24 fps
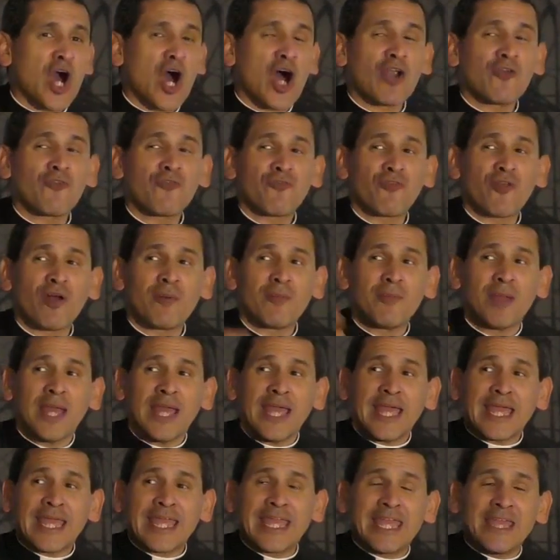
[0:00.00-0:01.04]
are from
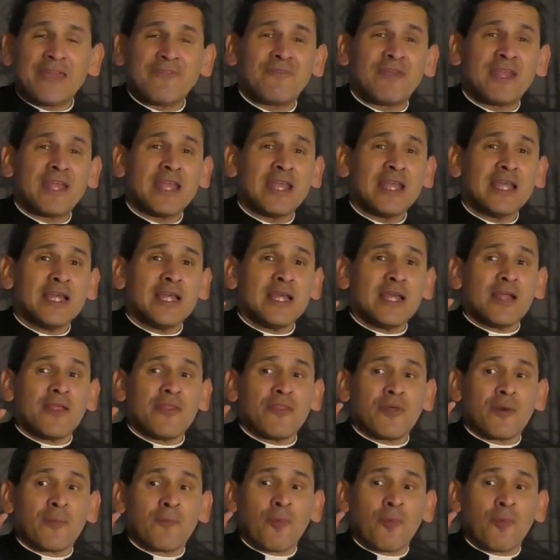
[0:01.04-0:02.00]
giving the